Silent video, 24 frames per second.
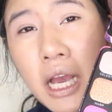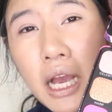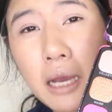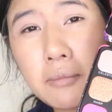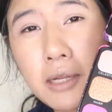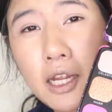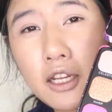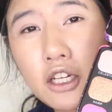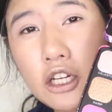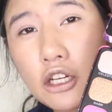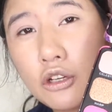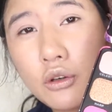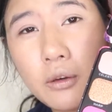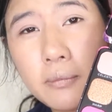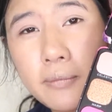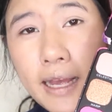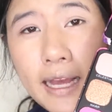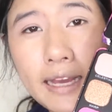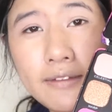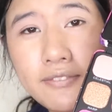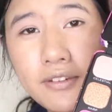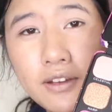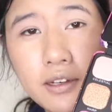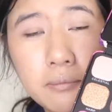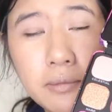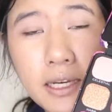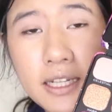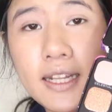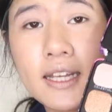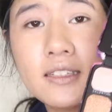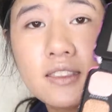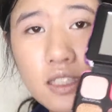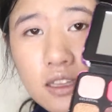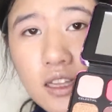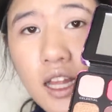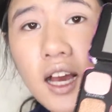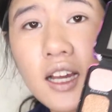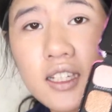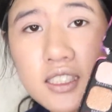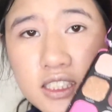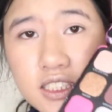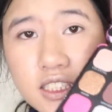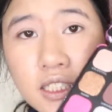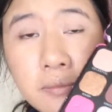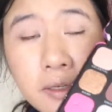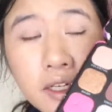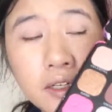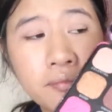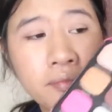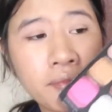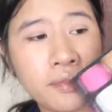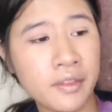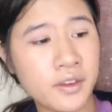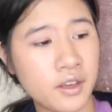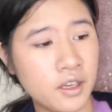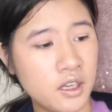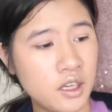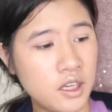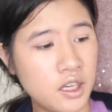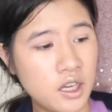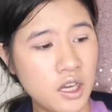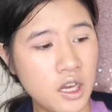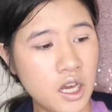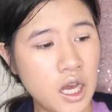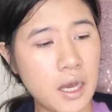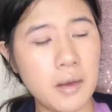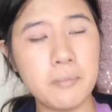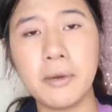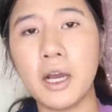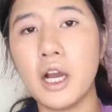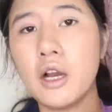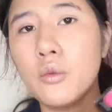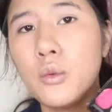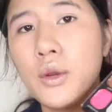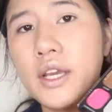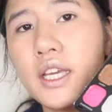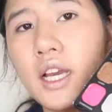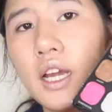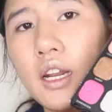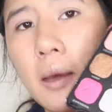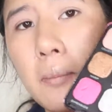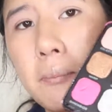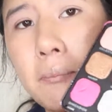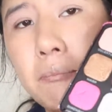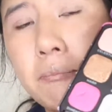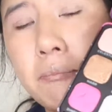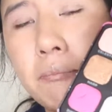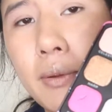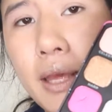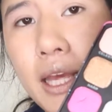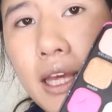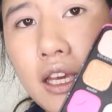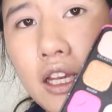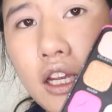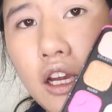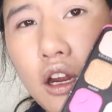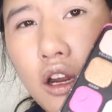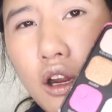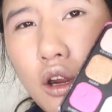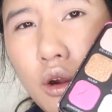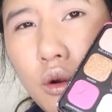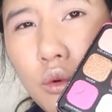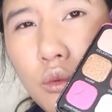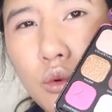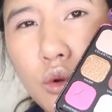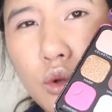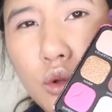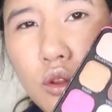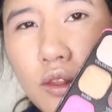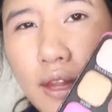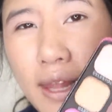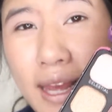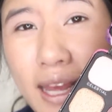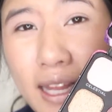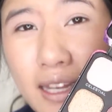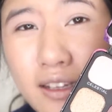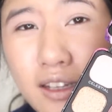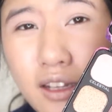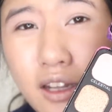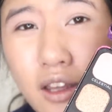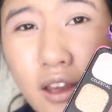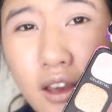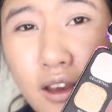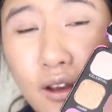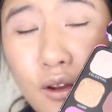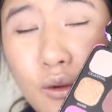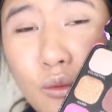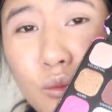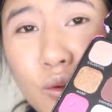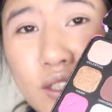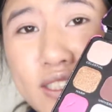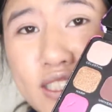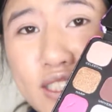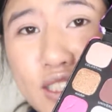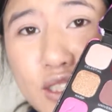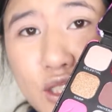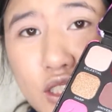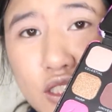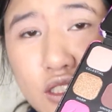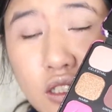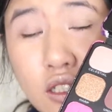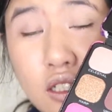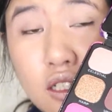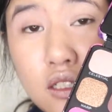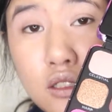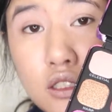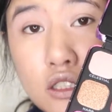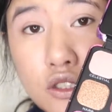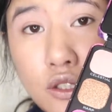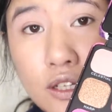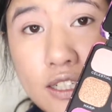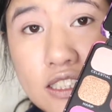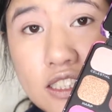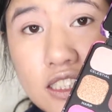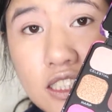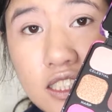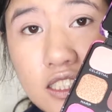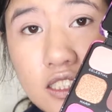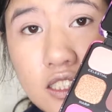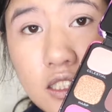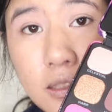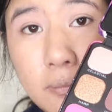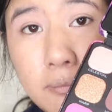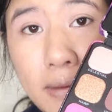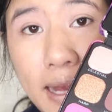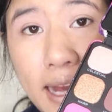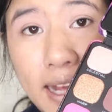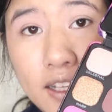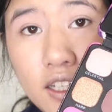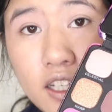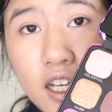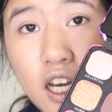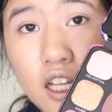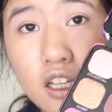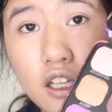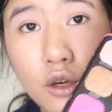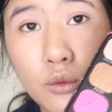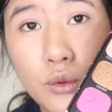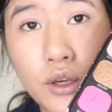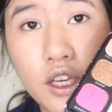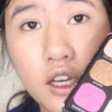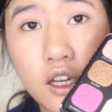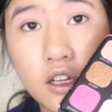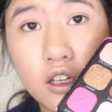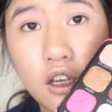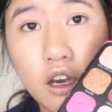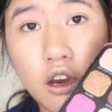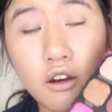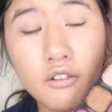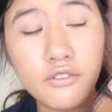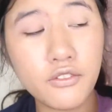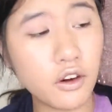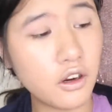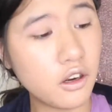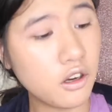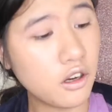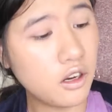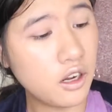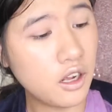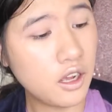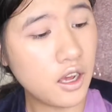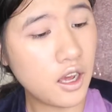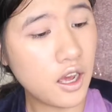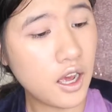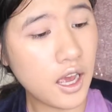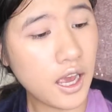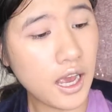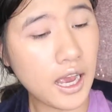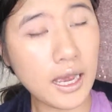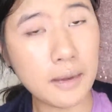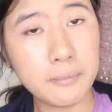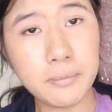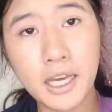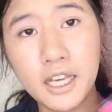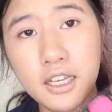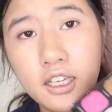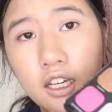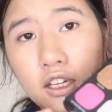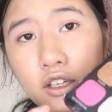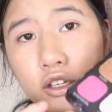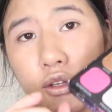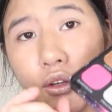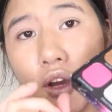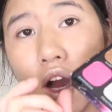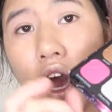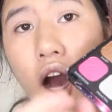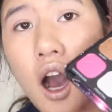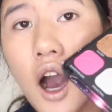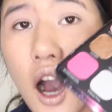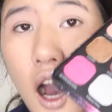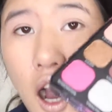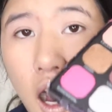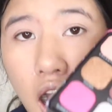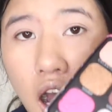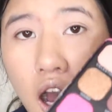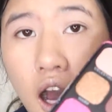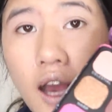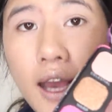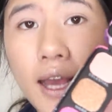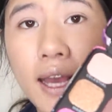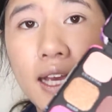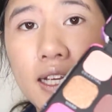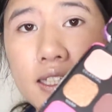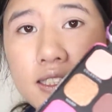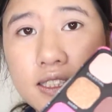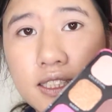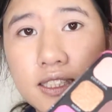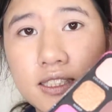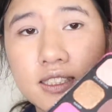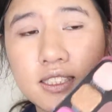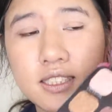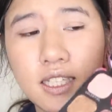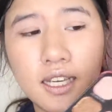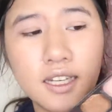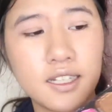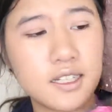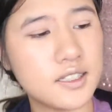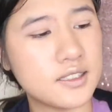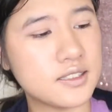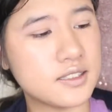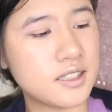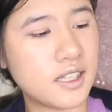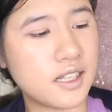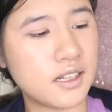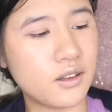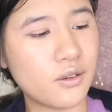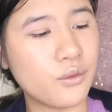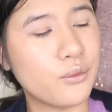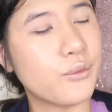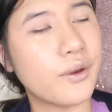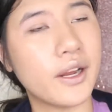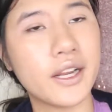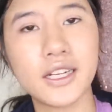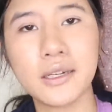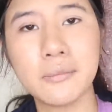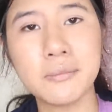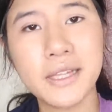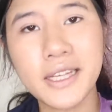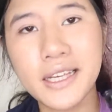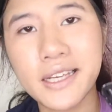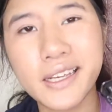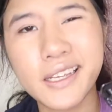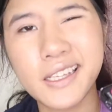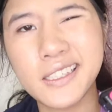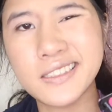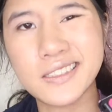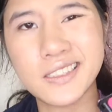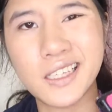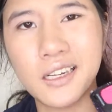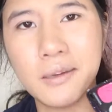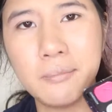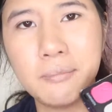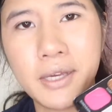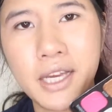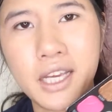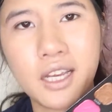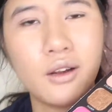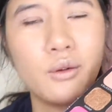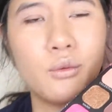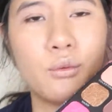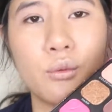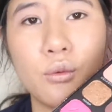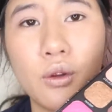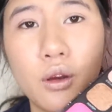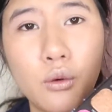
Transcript: I'm not good with math, but there's a lot of shimmer. But we're gonna bingo roulette which transition matte color we're gonna go for. I'm not gonna do all 18 shades because then randomly it's gonna pick a